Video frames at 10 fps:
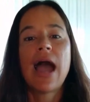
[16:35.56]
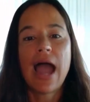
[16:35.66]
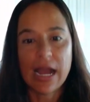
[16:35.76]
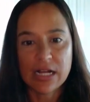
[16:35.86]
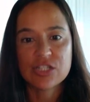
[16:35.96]

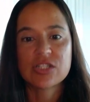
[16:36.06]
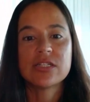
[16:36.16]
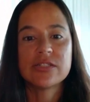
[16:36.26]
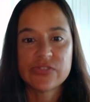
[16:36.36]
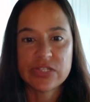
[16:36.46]

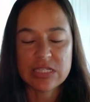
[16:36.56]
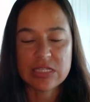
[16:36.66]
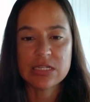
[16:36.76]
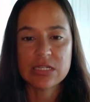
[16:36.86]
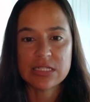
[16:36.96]
actually
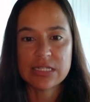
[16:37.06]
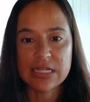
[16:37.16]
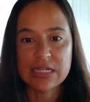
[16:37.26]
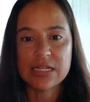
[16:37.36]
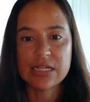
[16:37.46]

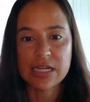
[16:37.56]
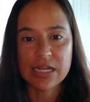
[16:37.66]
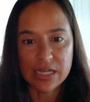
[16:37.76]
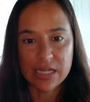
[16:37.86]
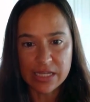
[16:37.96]
facilitating
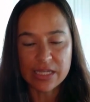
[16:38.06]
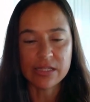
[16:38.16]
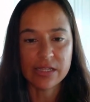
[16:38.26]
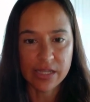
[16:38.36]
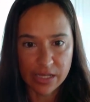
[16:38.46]
a
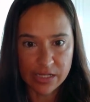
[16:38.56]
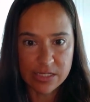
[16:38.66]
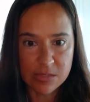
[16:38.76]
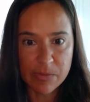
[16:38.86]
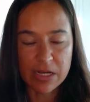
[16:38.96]
healing
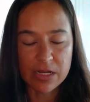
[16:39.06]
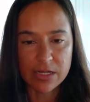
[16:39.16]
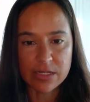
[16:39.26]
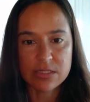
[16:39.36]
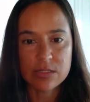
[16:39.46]

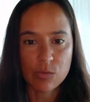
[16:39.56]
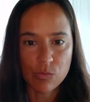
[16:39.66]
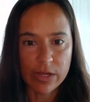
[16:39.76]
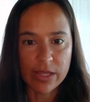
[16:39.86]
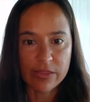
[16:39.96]
experience
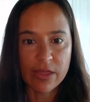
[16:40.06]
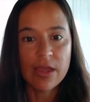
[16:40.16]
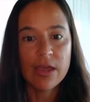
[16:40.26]
with